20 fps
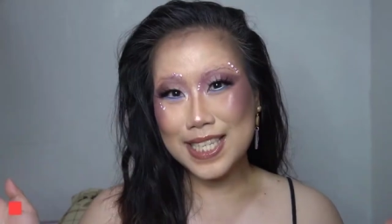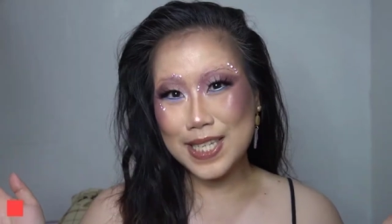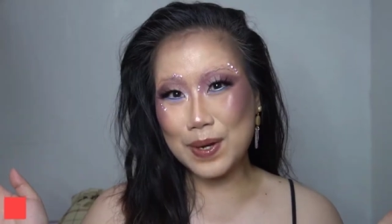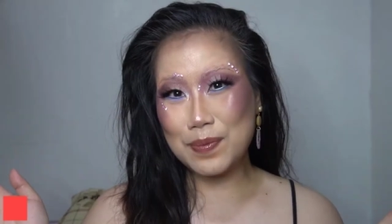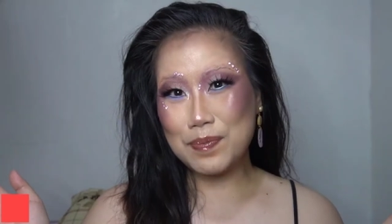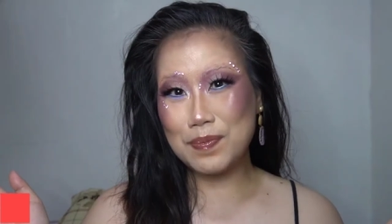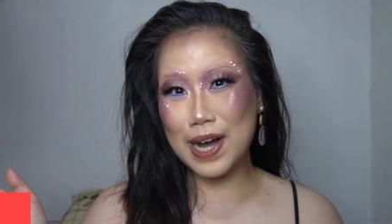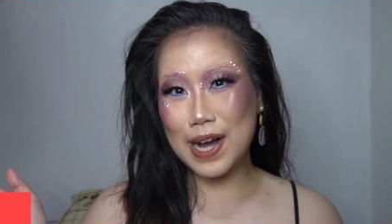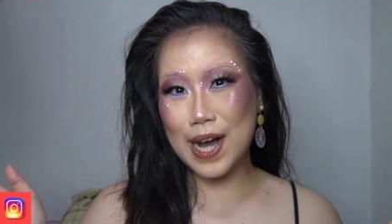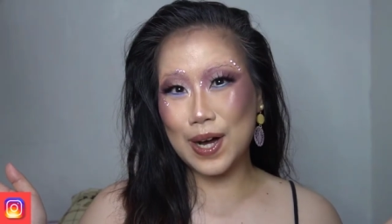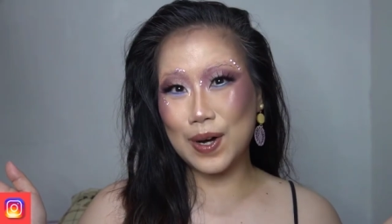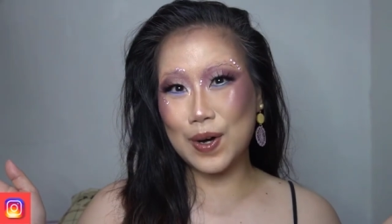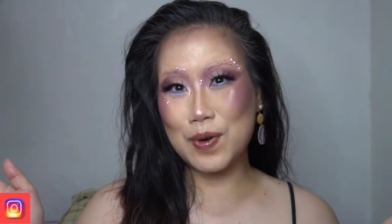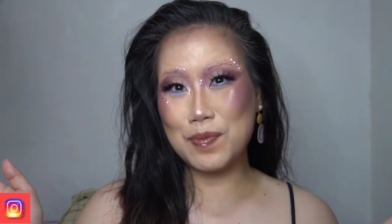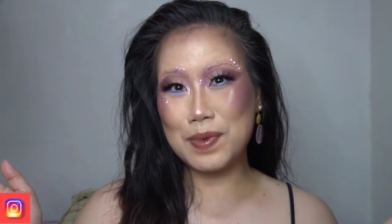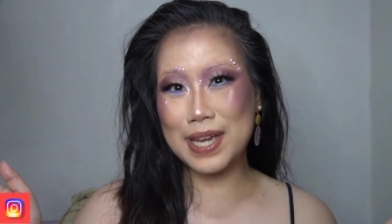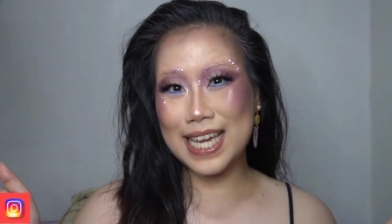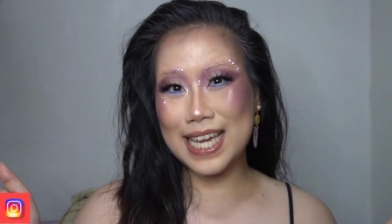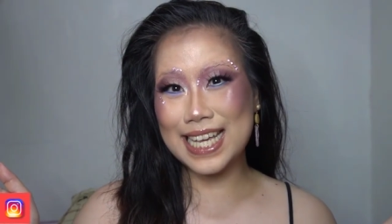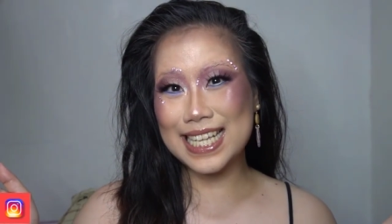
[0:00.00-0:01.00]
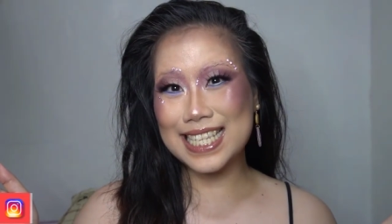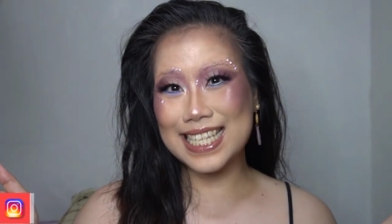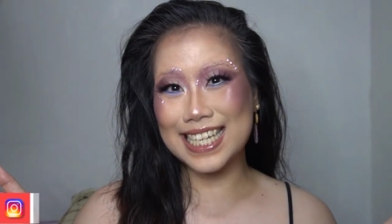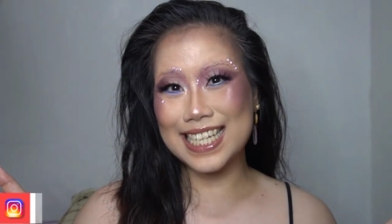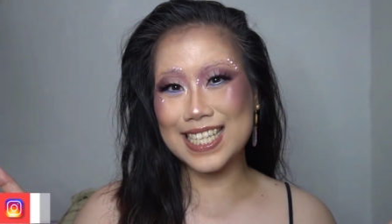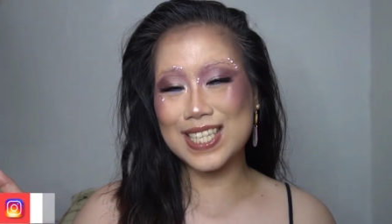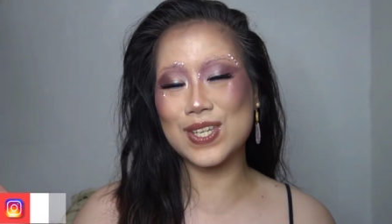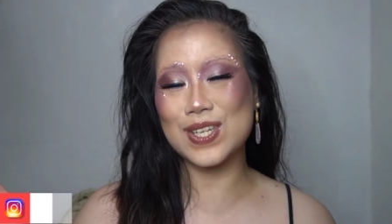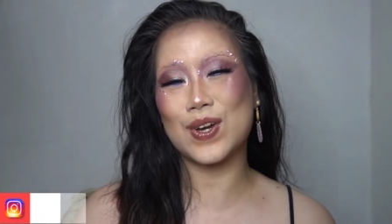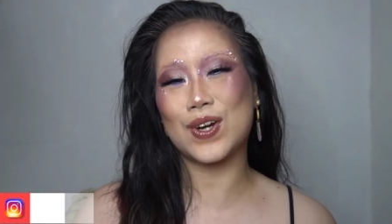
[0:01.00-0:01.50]
up, my homies?
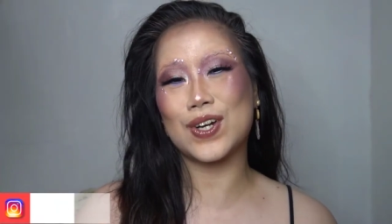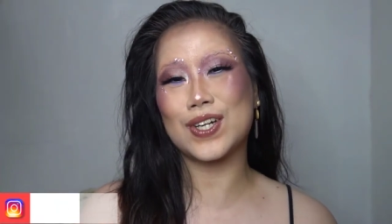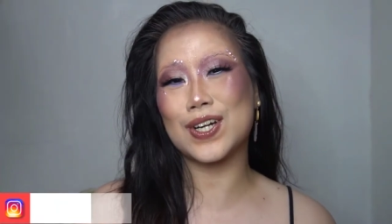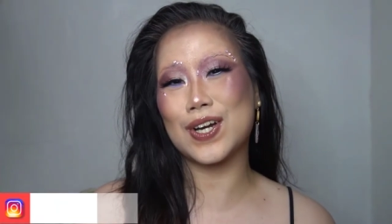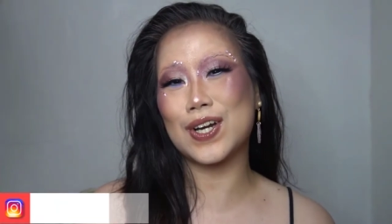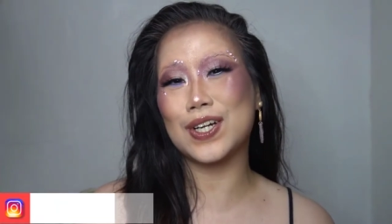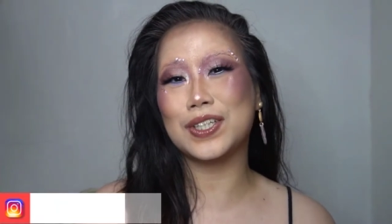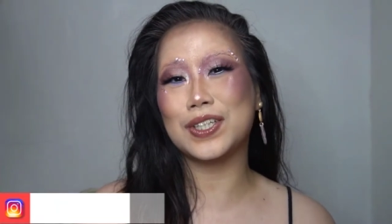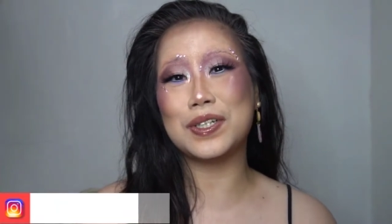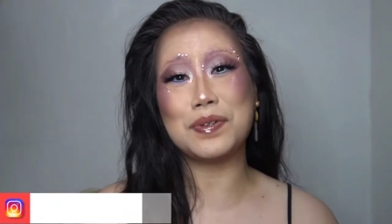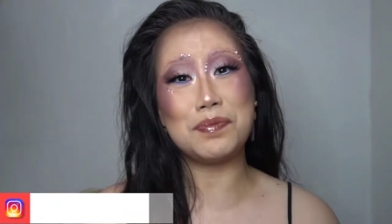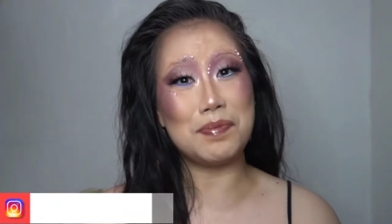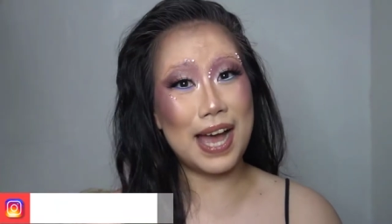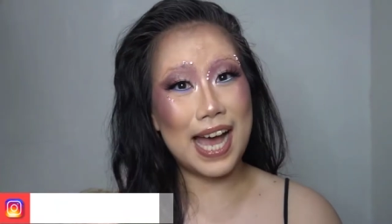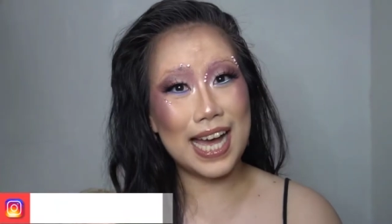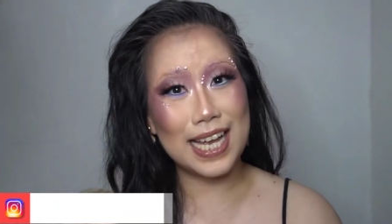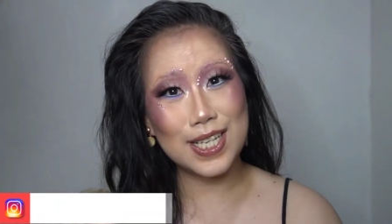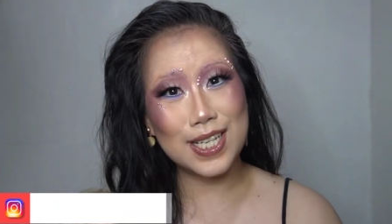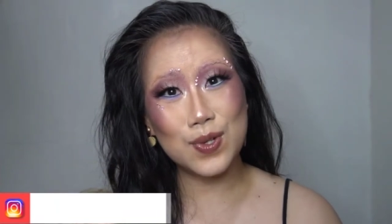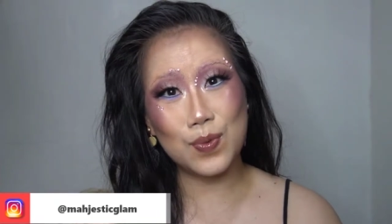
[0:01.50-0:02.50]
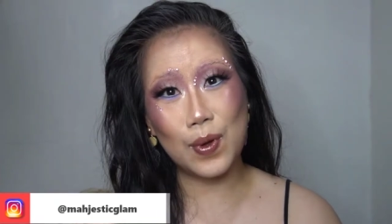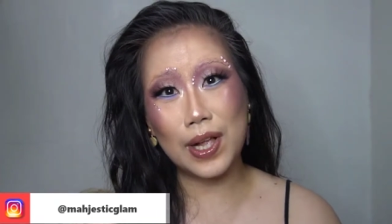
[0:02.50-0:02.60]
It's your girl, Mahj.